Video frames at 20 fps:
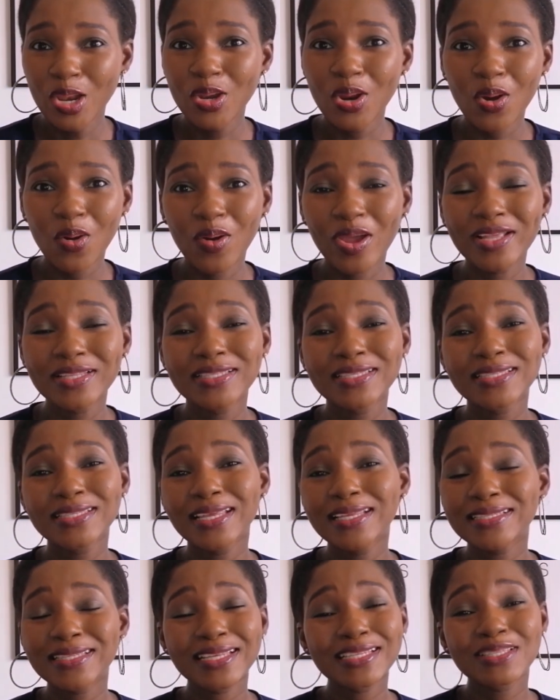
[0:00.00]
No,
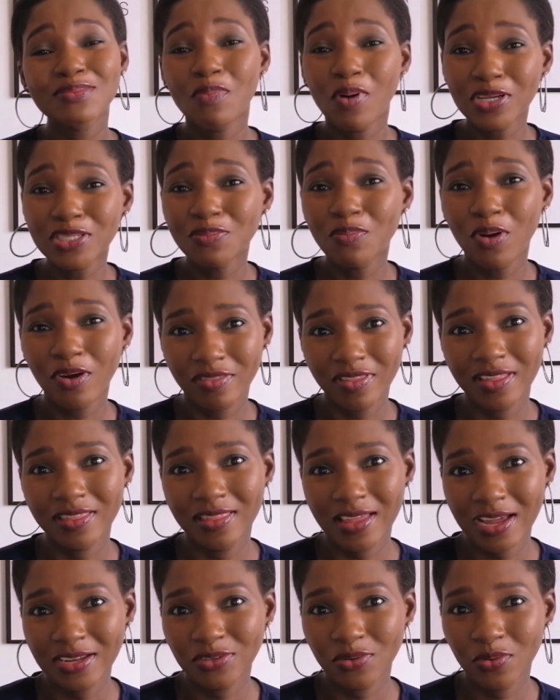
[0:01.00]
it's much more
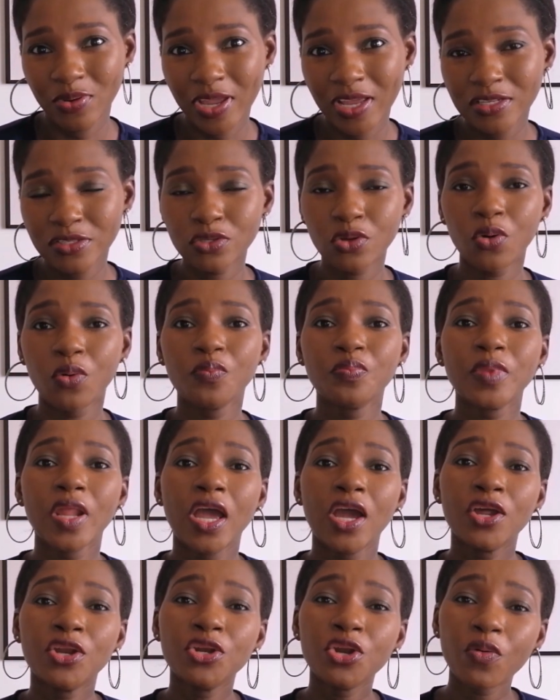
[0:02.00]
than that. Okay, so
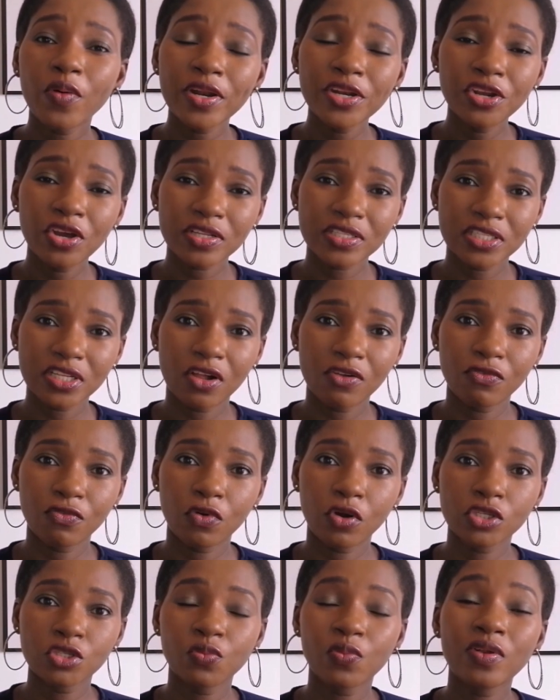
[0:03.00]
knowing your
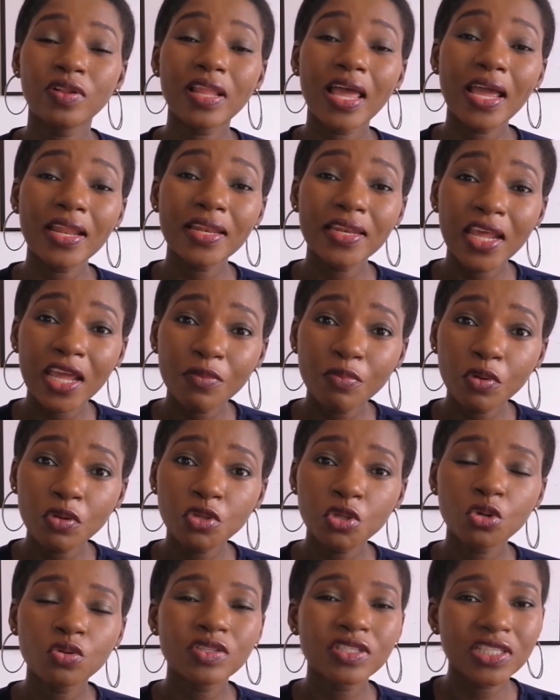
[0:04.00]
self-worth will
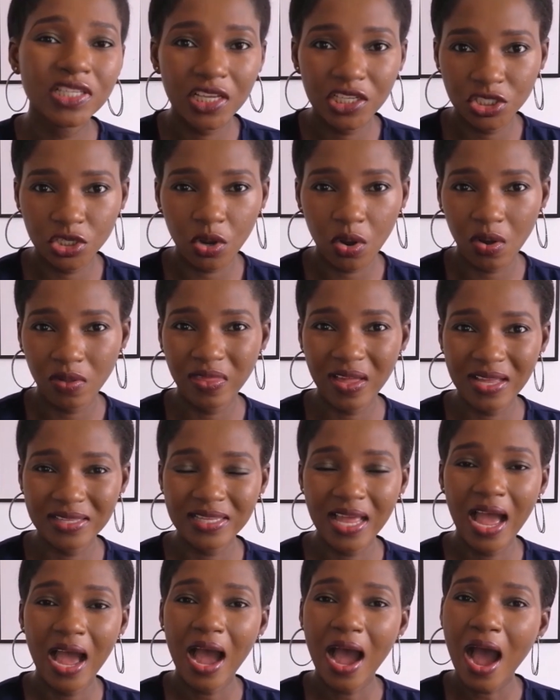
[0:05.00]
enable you teach
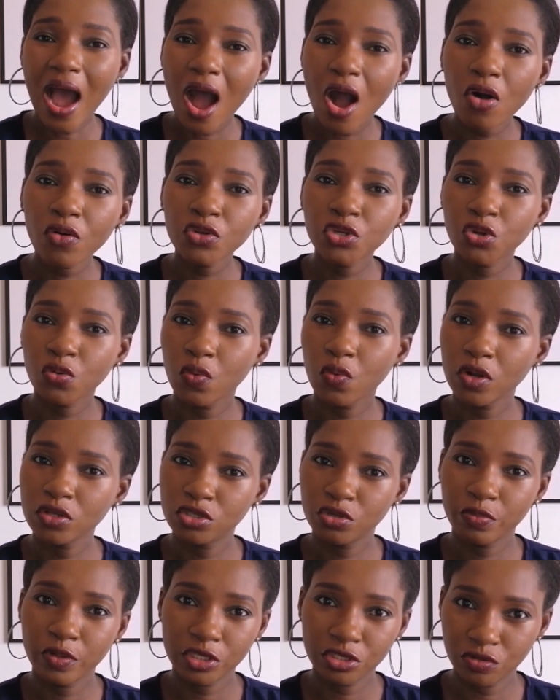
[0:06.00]
others how you
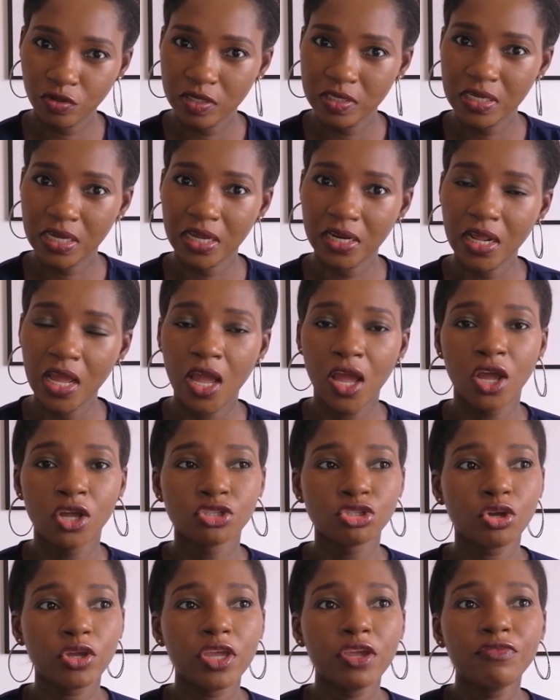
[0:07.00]
want to be treated.
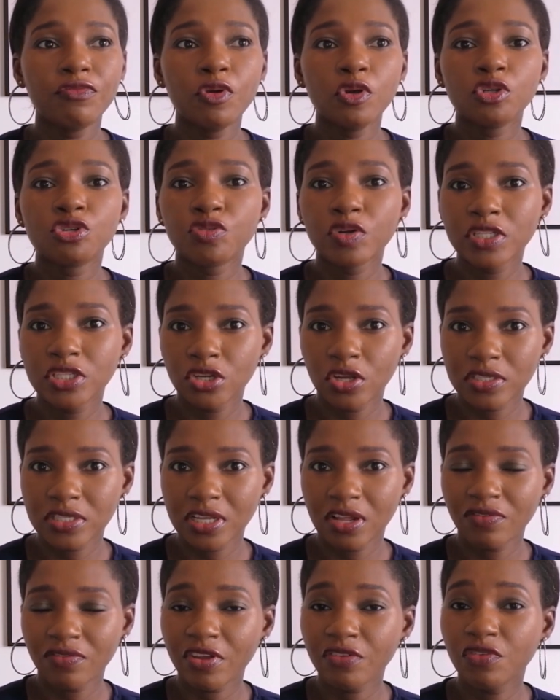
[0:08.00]
So if you treat
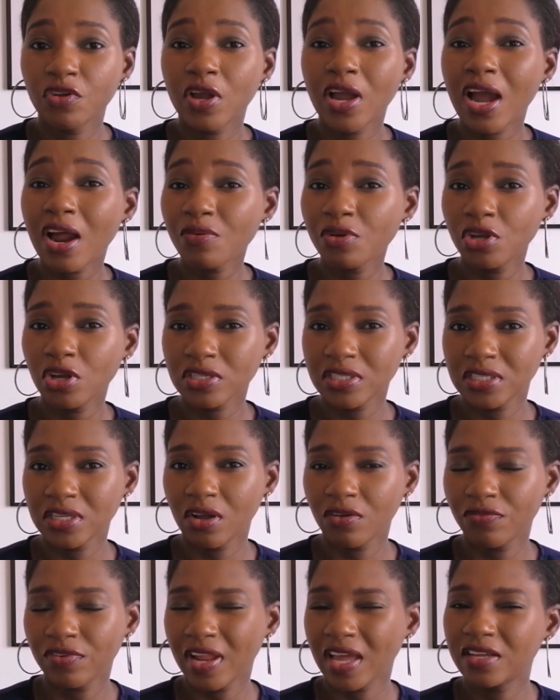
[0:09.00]
yourself, if you carry
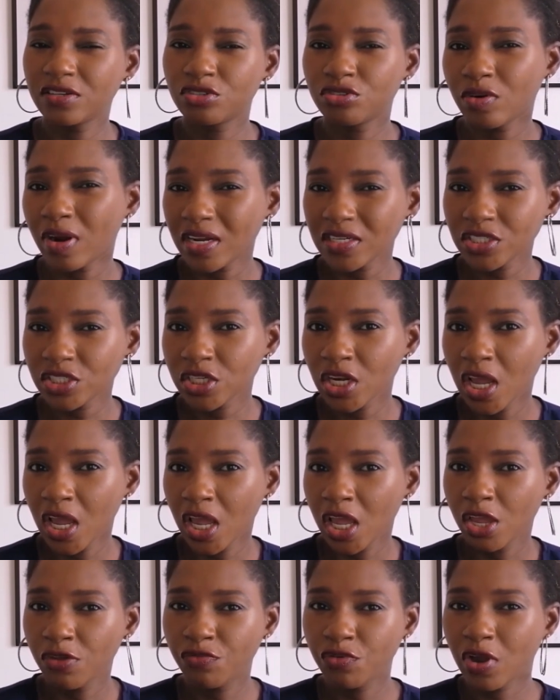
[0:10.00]
yourself like trash,
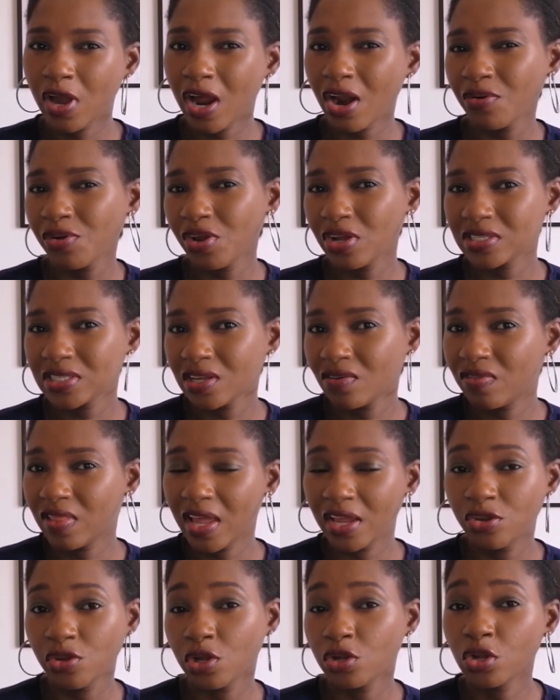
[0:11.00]
if you carry yourself
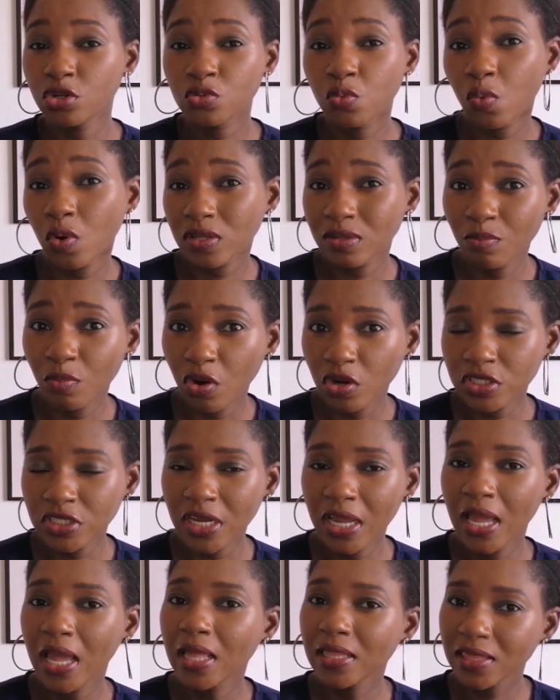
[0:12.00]
like you're not worth
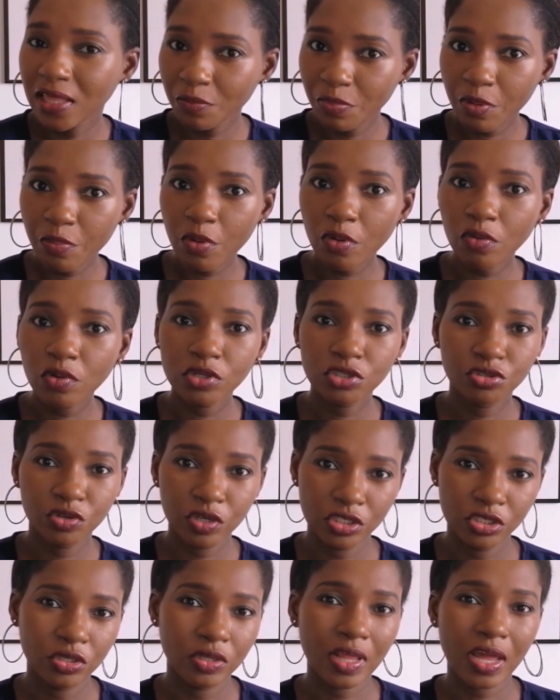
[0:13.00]
much, then people will
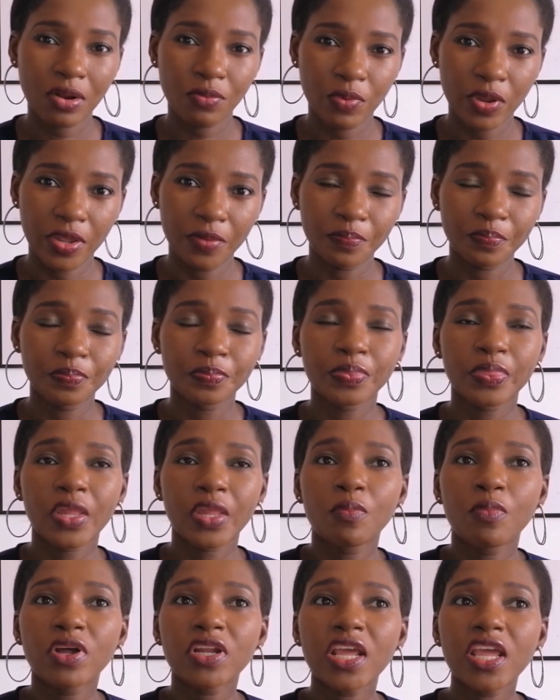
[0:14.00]
treat you that way.
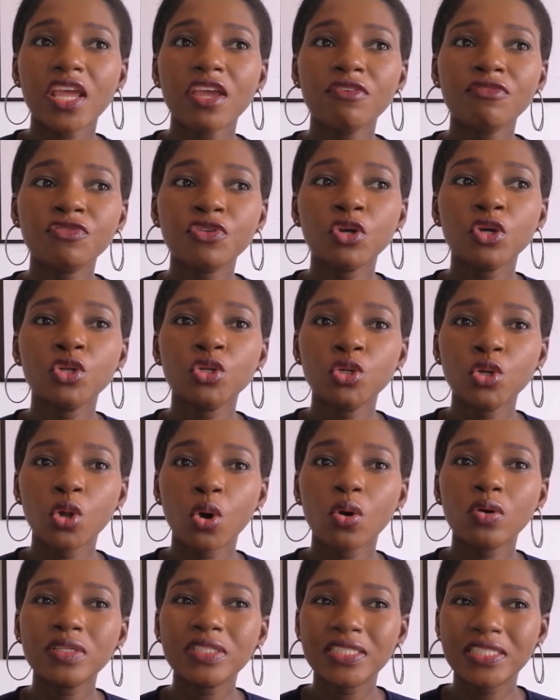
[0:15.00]
But if you
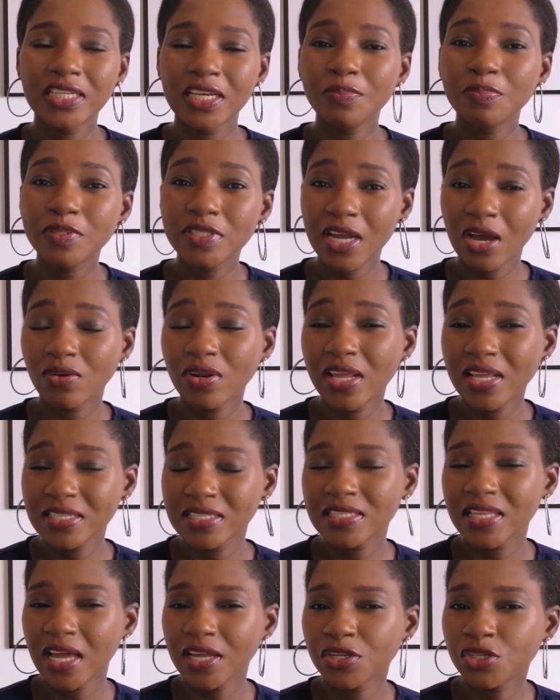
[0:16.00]
know deep down
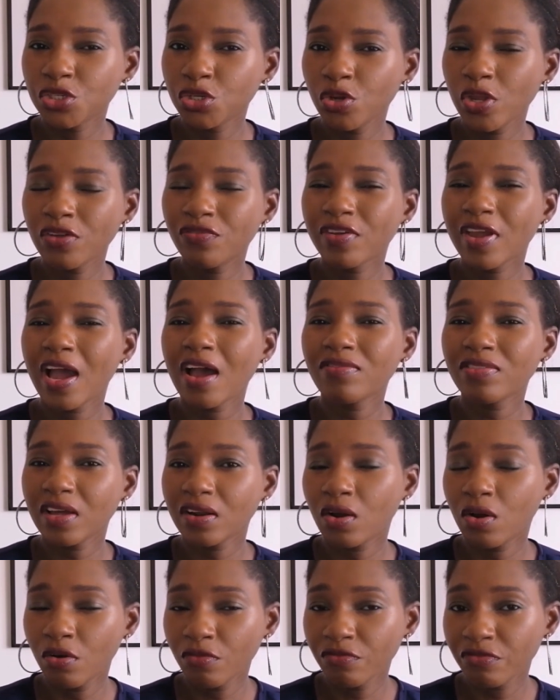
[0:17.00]
inside you, if you have
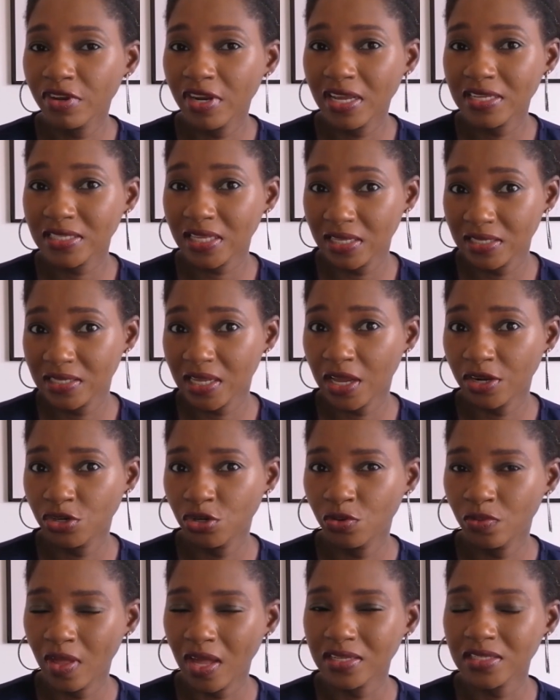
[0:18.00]
that confidence
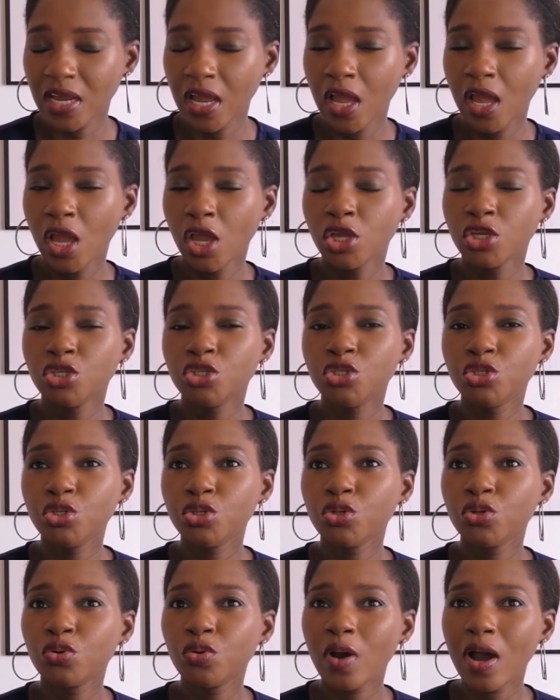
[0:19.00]
inside you that
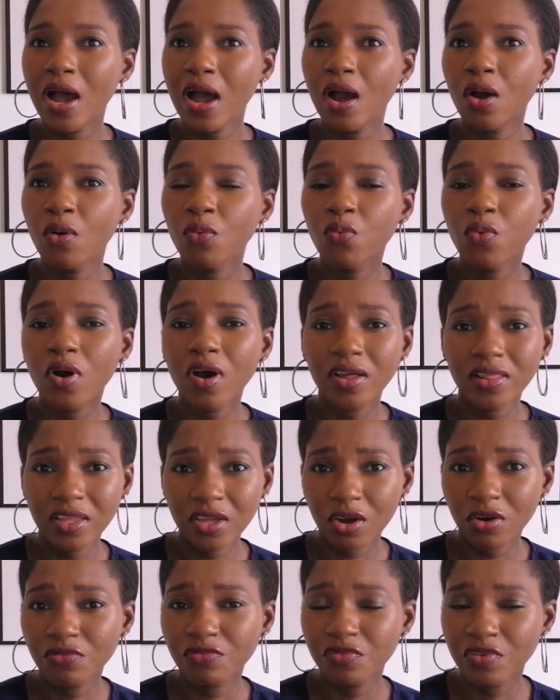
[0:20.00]
you are
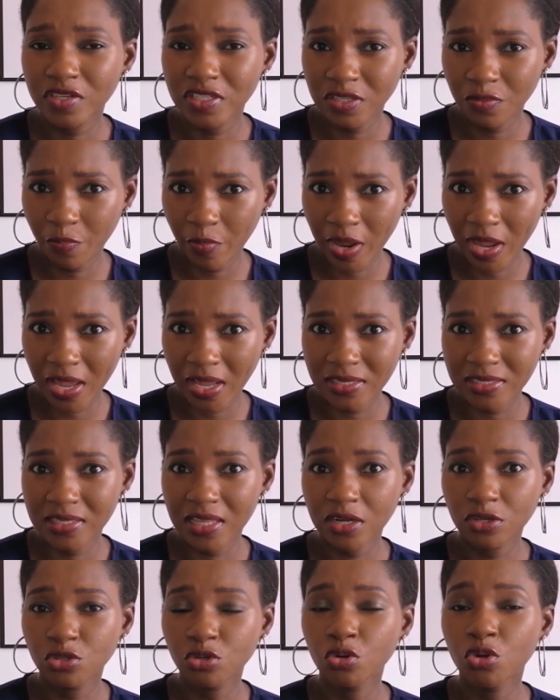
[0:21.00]
worthy of
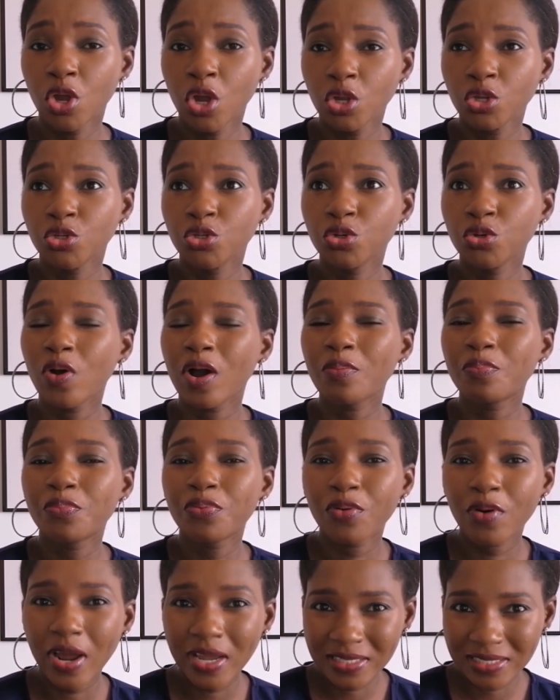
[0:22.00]
respect, that you are
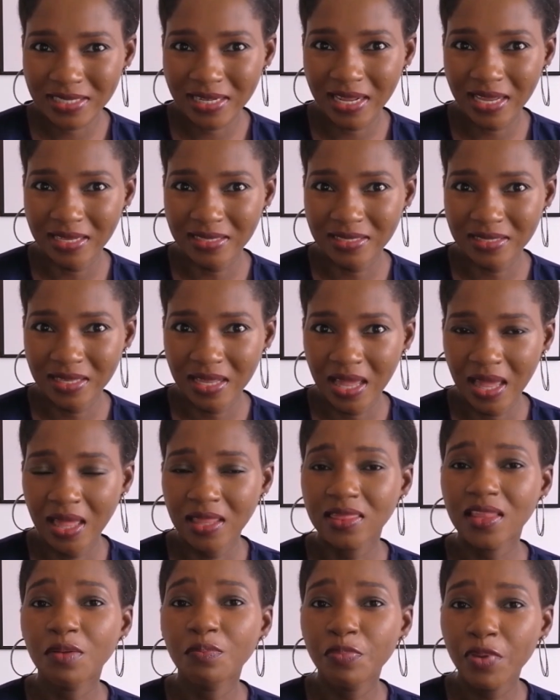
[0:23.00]
priceless,
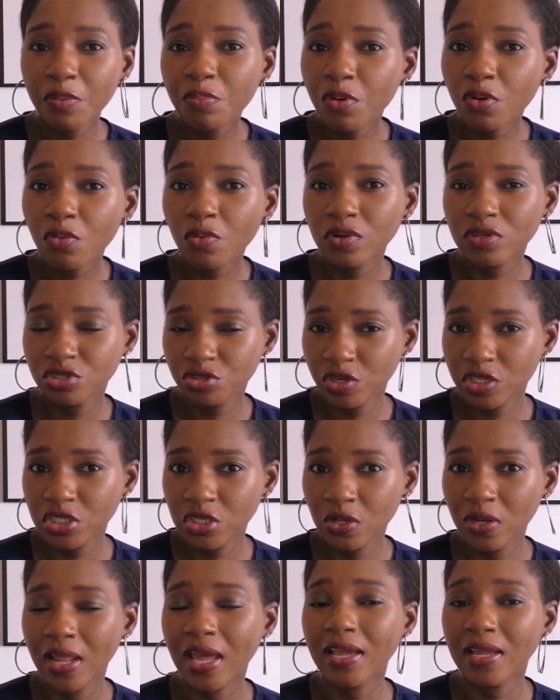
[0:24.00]
then people will
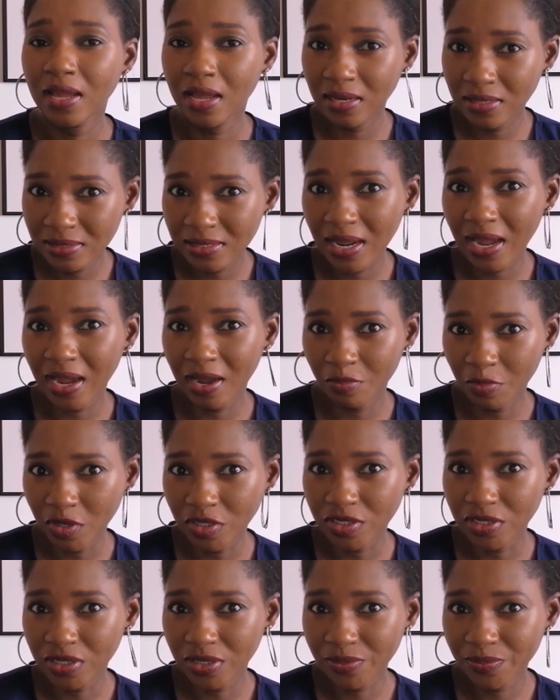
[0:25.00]
treat you like
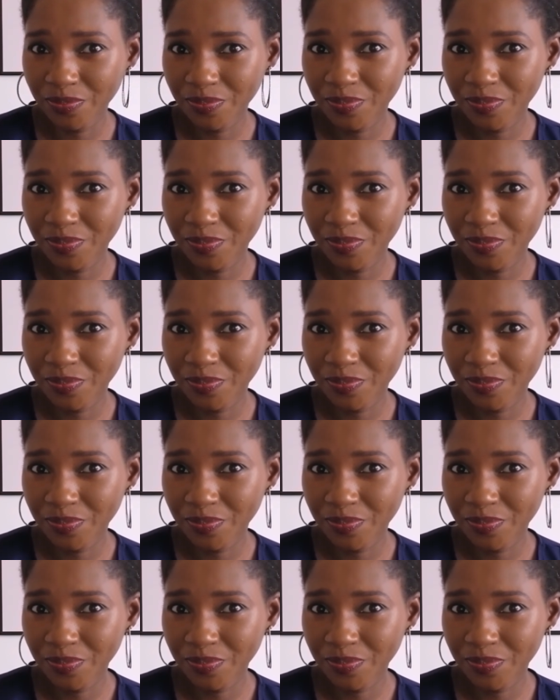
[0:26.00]
diamond.